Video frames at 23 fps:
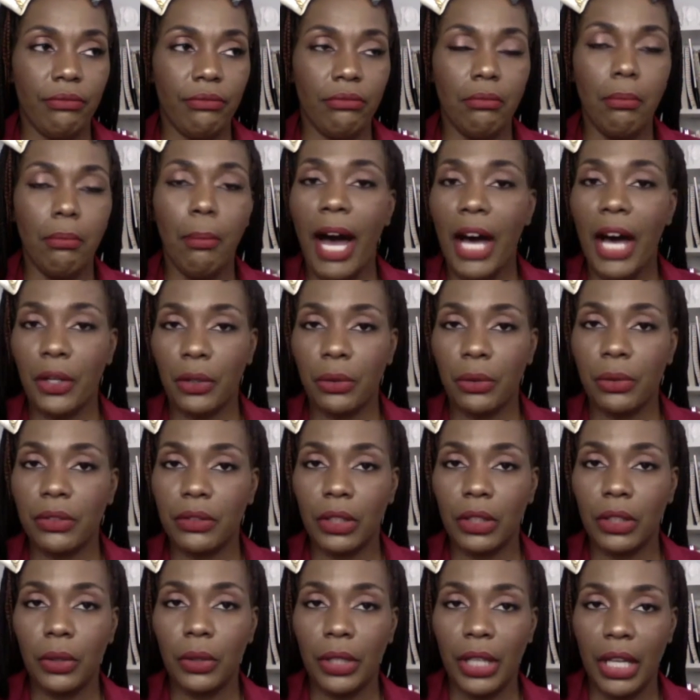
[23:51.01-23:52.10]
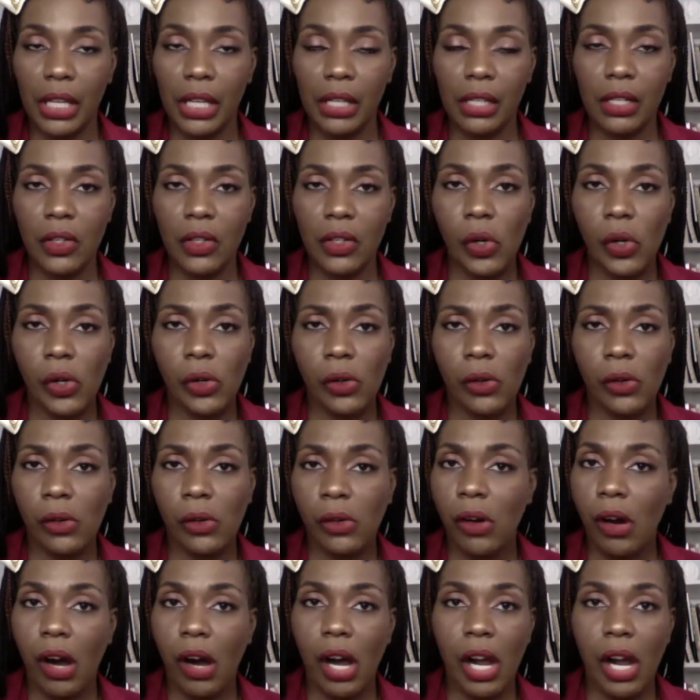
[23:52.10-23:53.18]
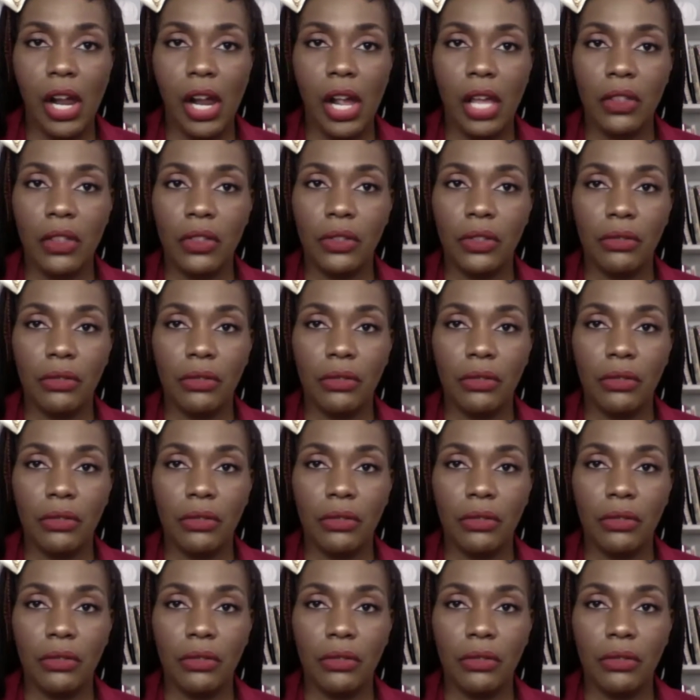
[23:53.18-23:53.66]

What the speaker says: model is located, and